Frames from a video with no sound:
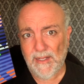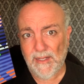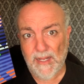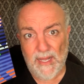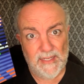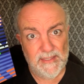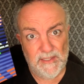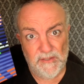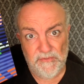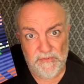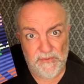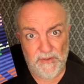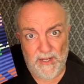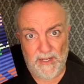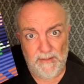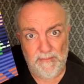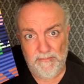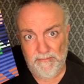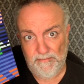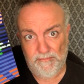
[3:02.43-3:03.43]
lots of
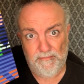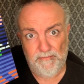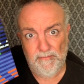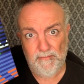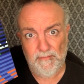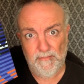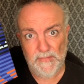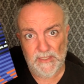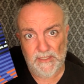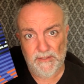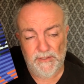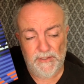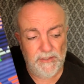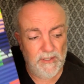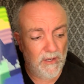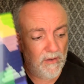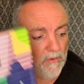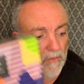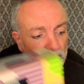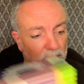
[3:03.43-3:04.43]
fun.
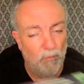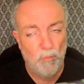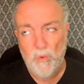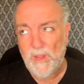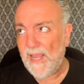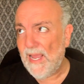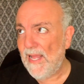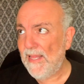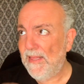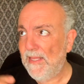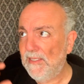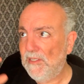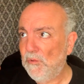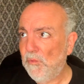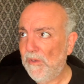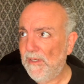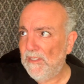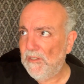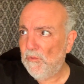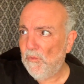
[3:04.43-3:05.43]
So we got this
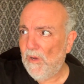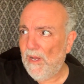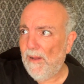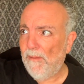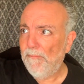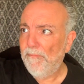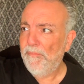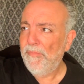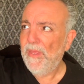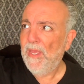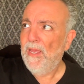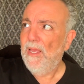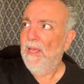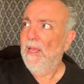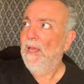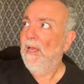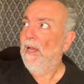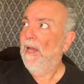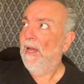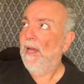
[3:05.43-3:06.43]
one as well.
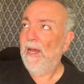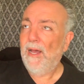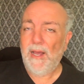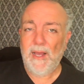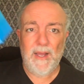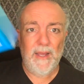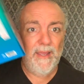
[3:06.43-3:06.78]
Uh,